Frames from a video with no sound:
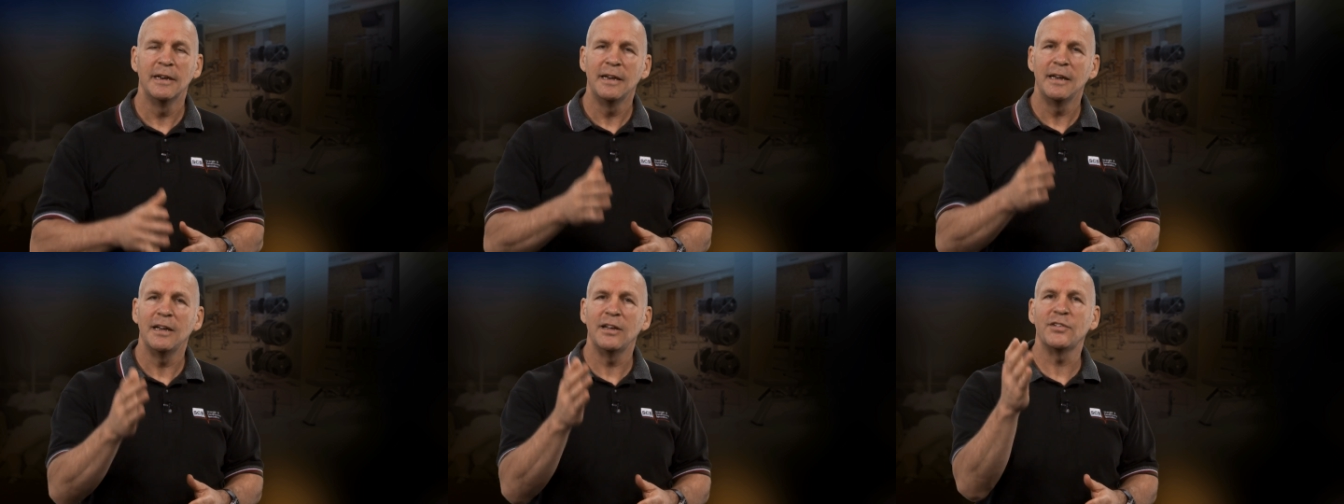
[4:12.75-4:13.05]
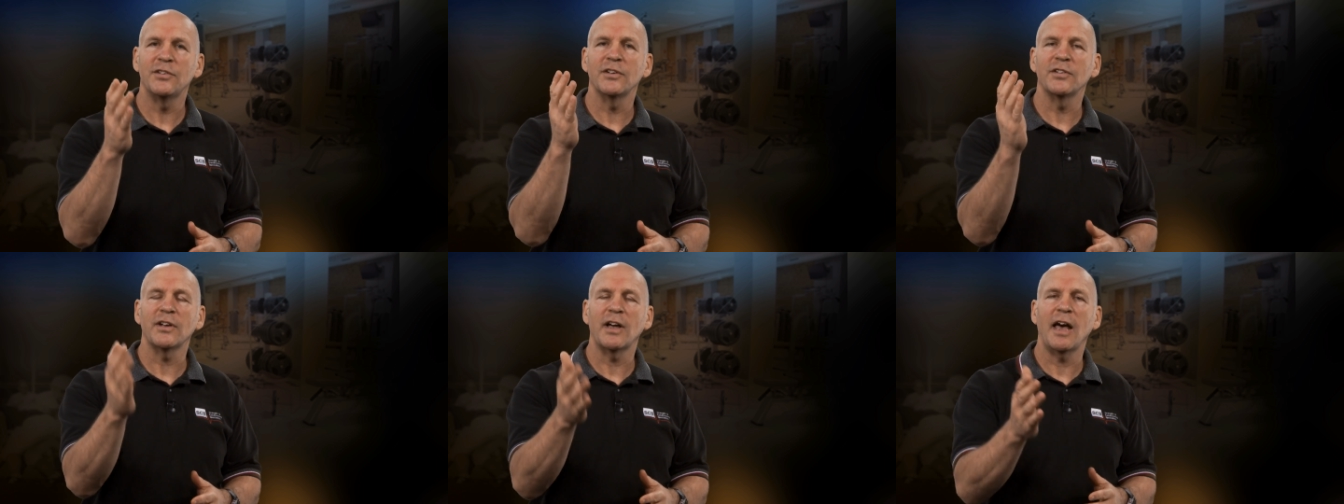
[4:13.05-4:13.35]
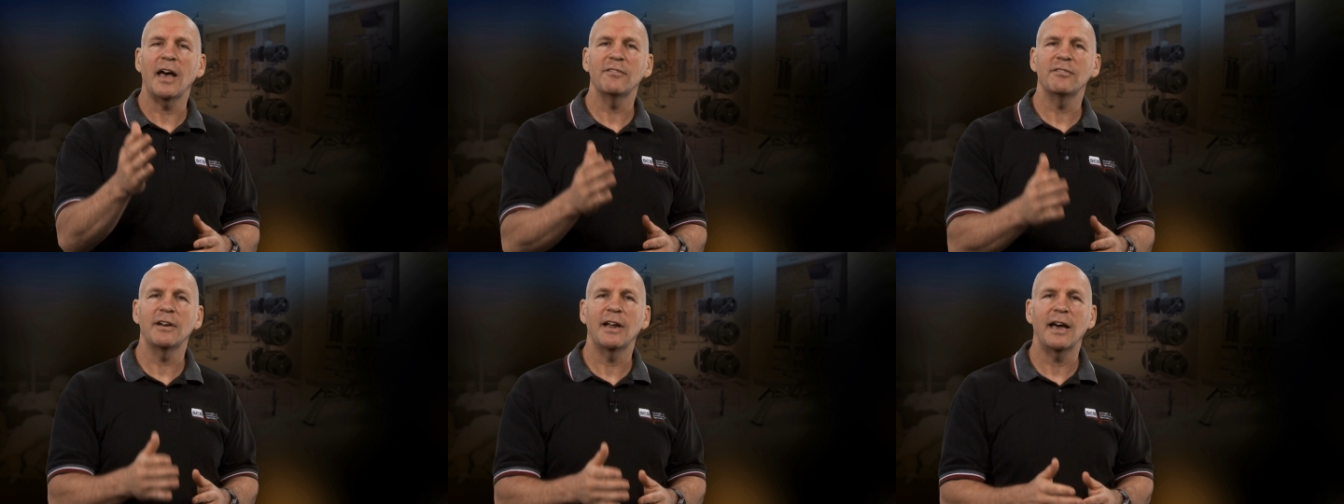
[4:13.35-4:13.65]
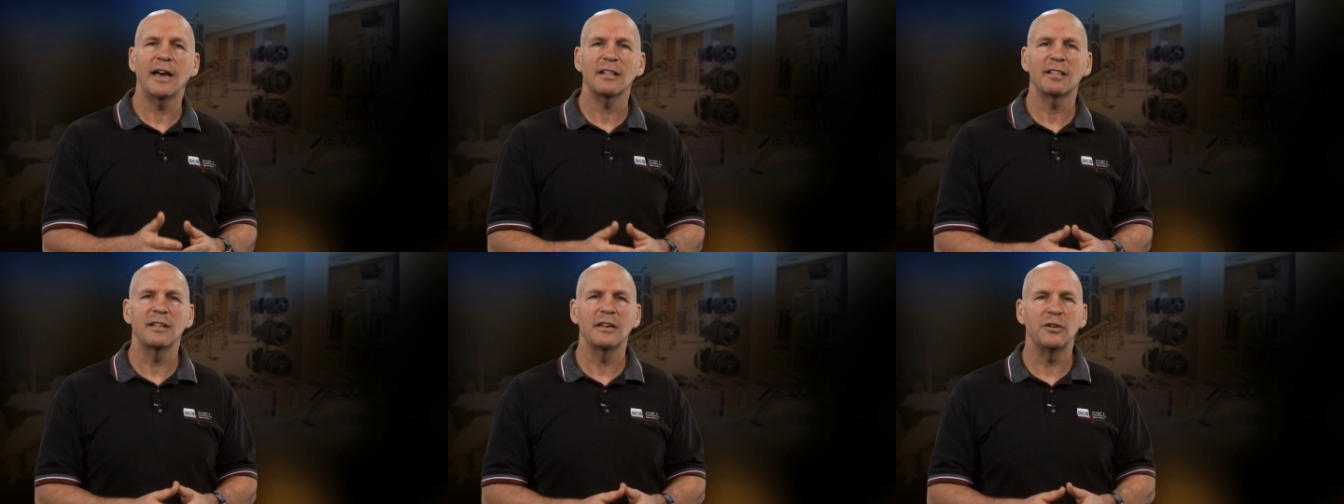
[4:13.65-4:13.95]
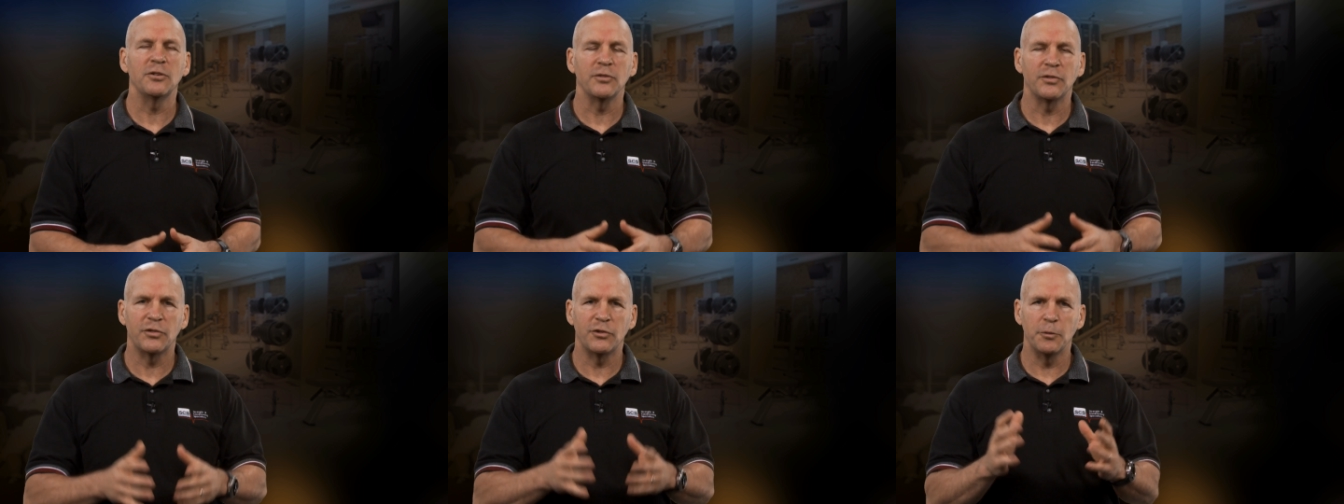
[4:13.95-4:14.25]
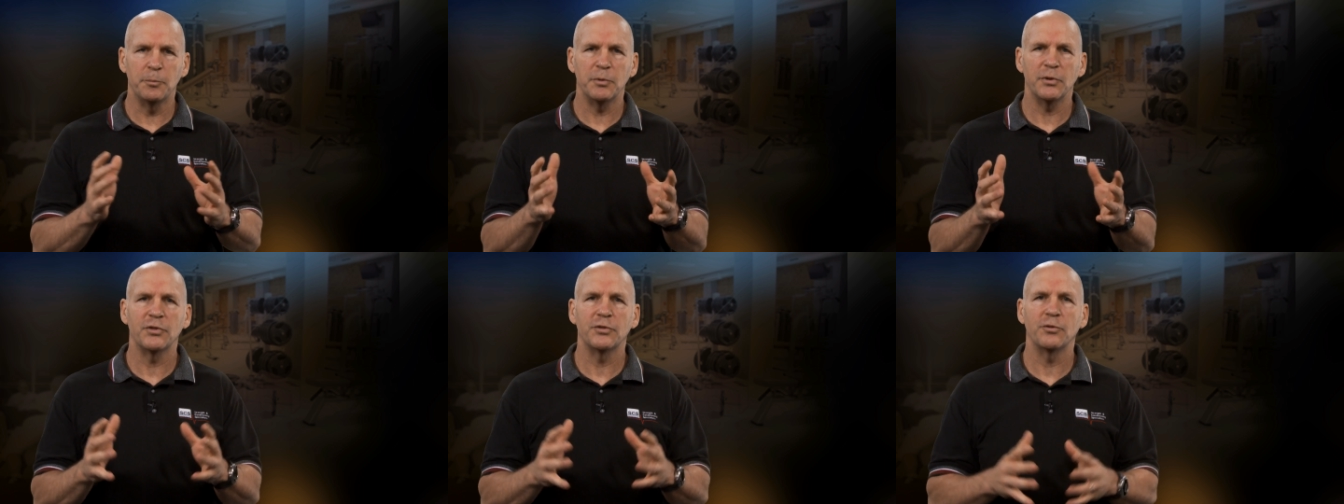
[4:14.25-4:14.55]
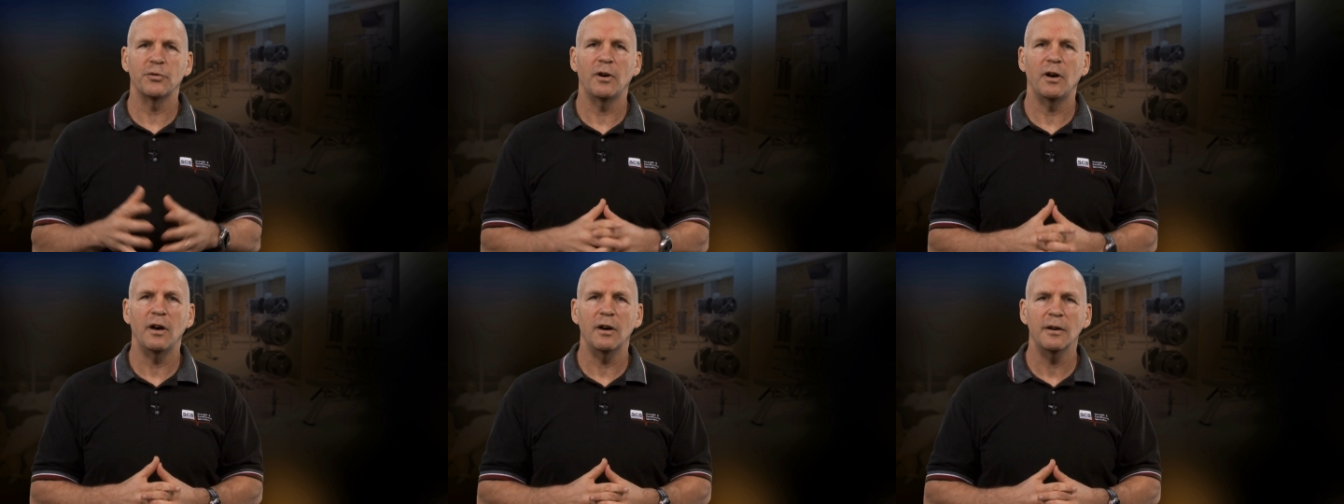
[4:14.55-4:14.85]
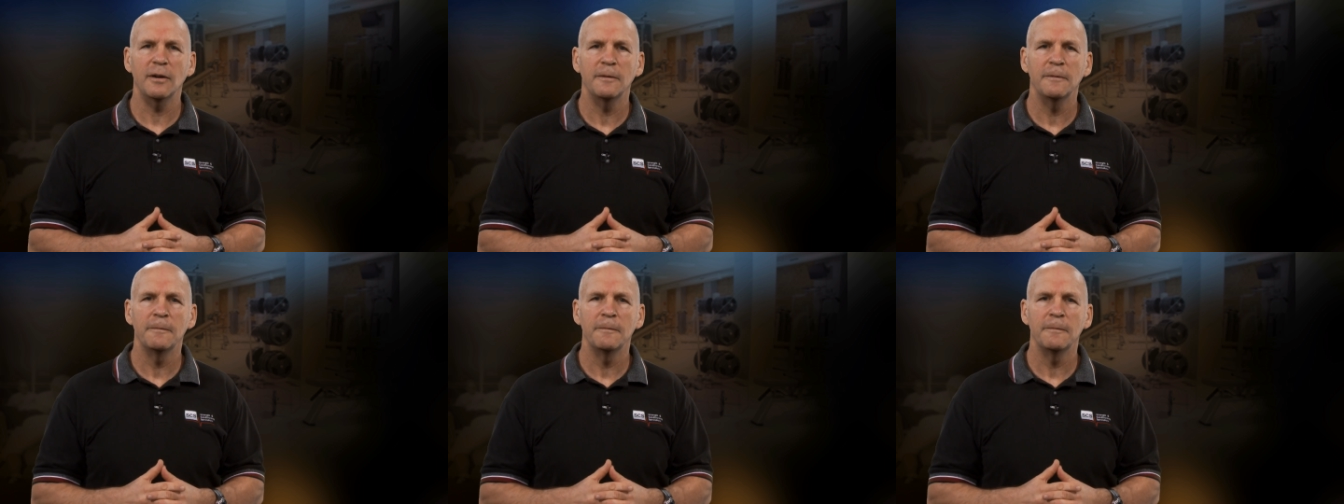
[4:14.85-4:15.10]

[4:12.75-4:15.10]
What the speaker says: He says, I have an athlete who's super strong,